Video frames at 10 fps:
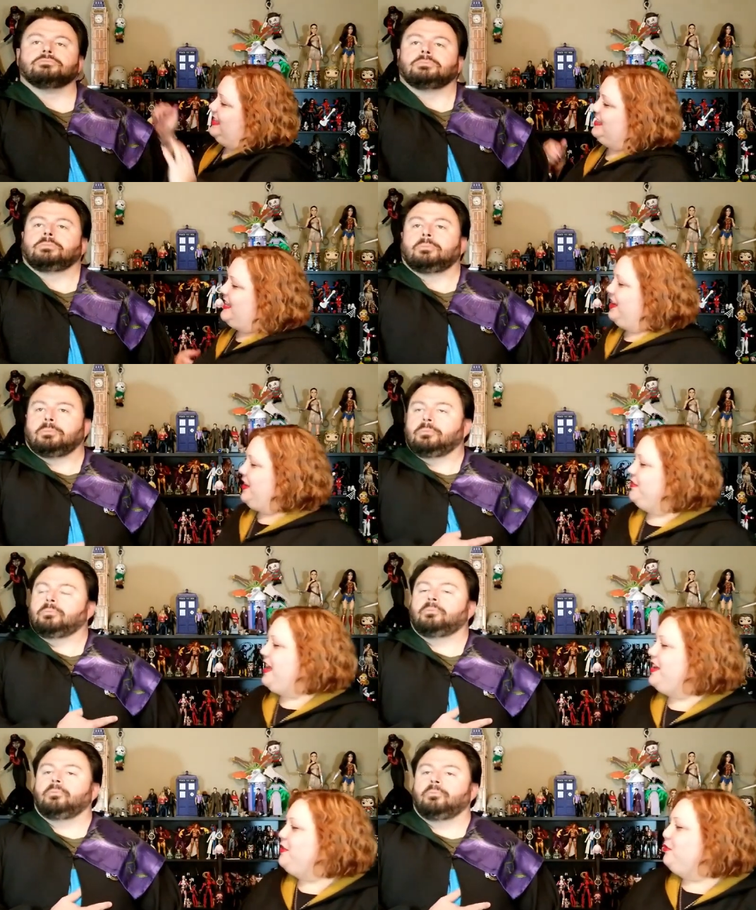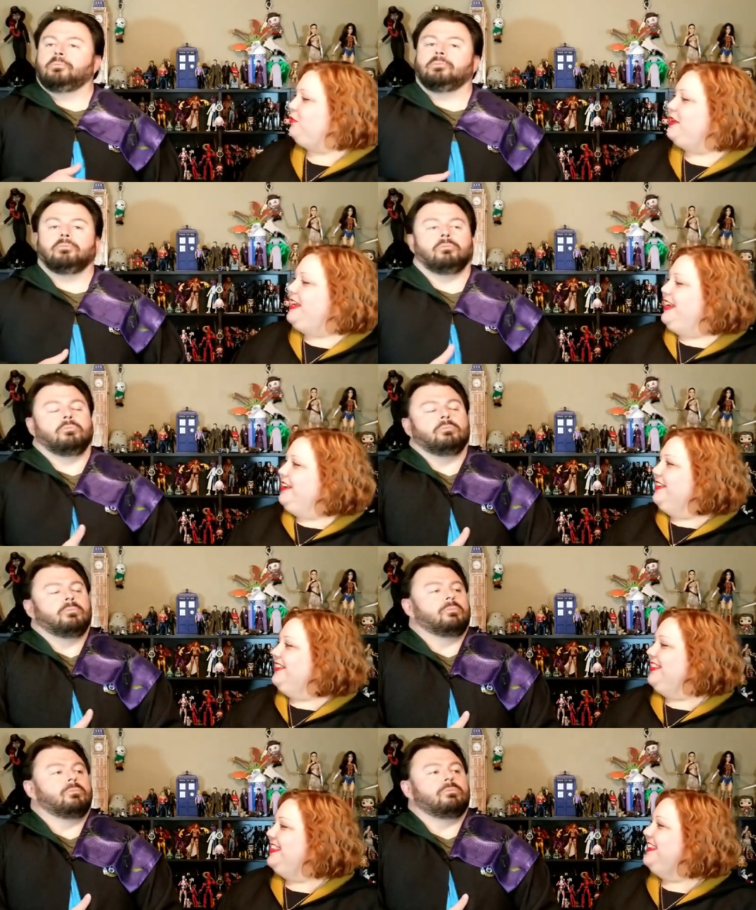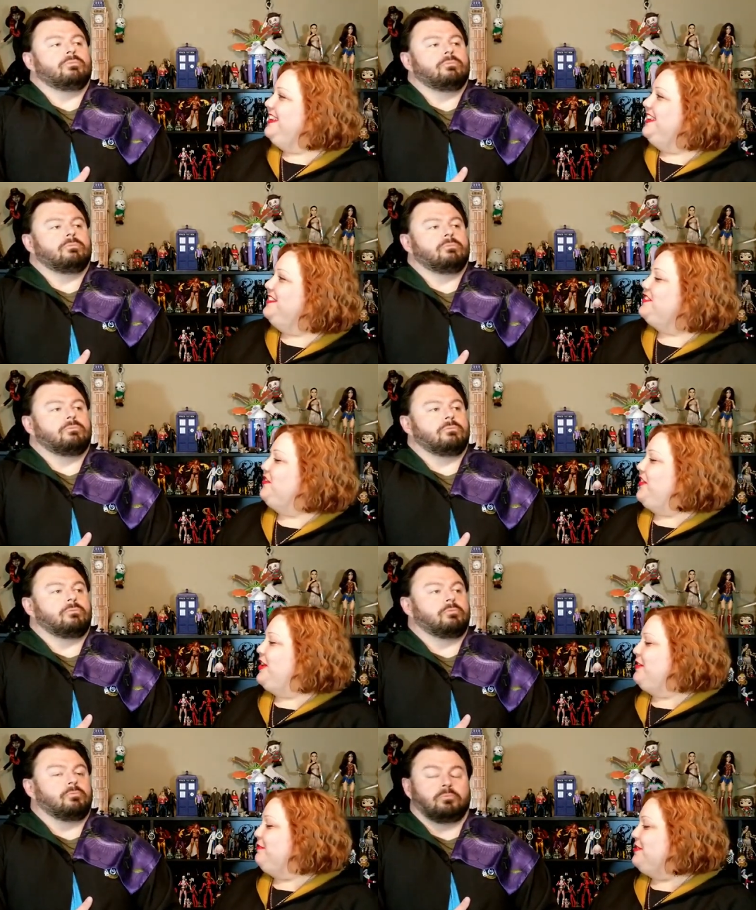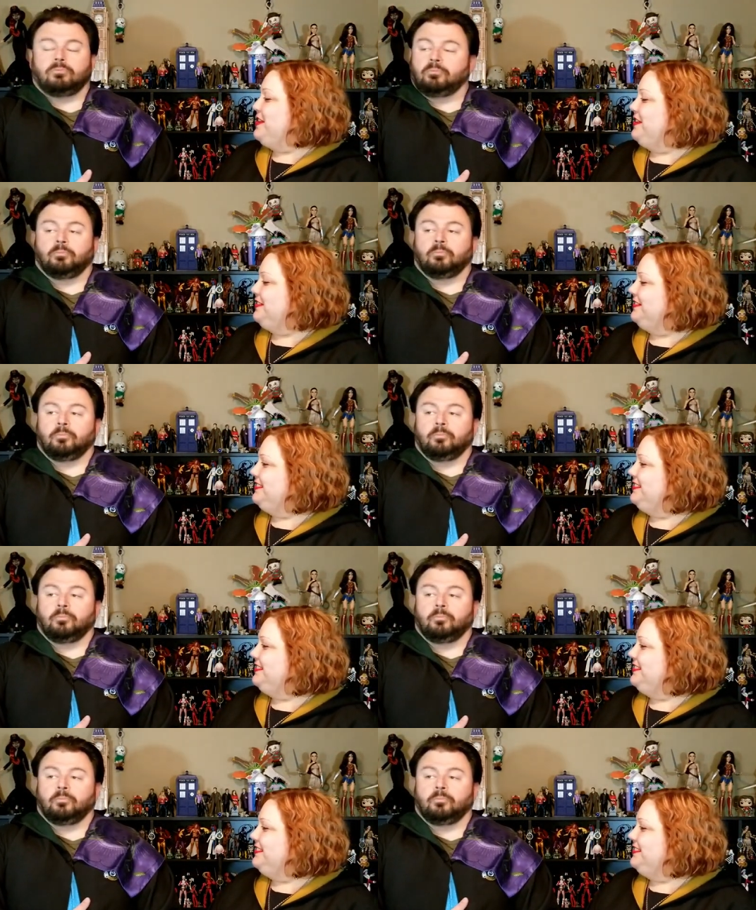Speaker 1: There you go. Now you regal. You look very regal.